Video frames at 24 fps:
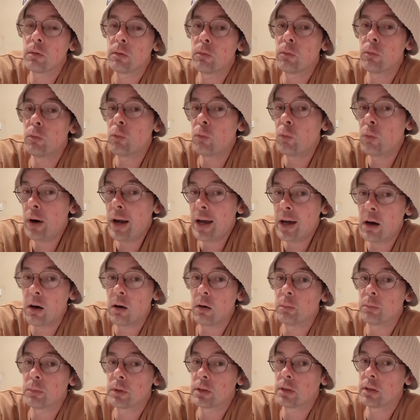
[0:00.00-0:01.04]

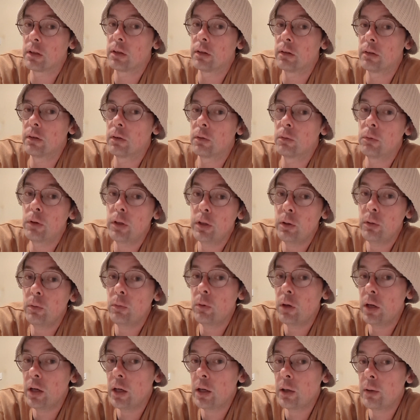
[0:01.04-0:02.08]
realms, the real
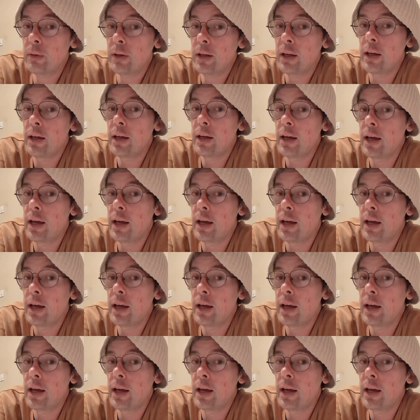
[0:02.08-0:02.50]
world